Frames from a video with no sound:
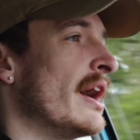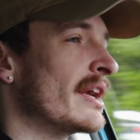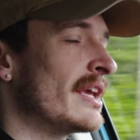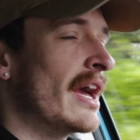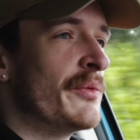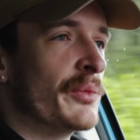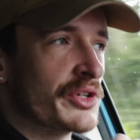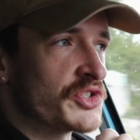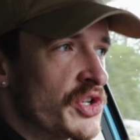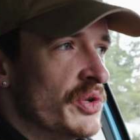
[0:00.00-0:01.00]
Again,
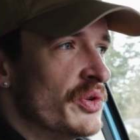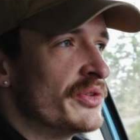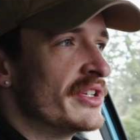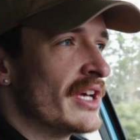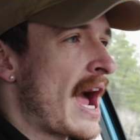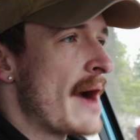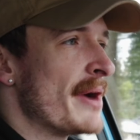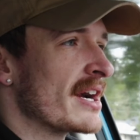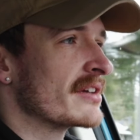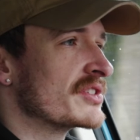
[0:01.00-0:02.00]
we're tuned,
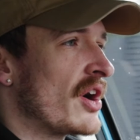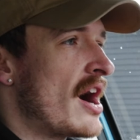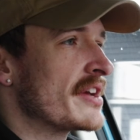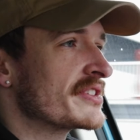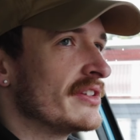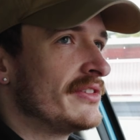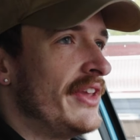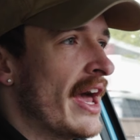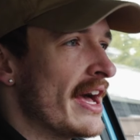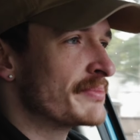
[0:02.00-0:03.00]
catback exhaust,
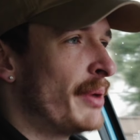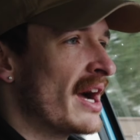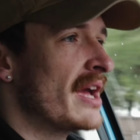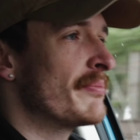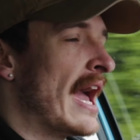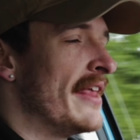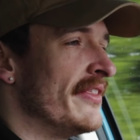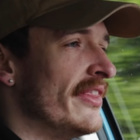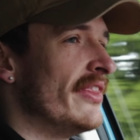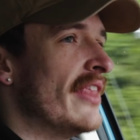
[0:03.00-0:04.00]
test pipe,
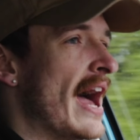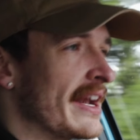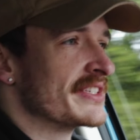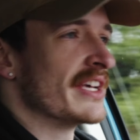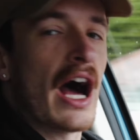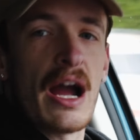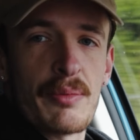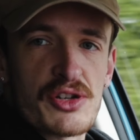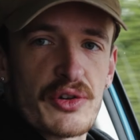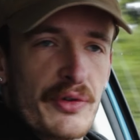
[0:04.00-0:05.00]
and that is it. High
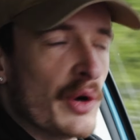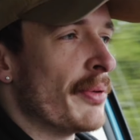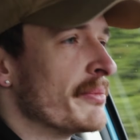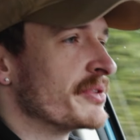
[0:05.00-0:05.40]
pressure fuel pump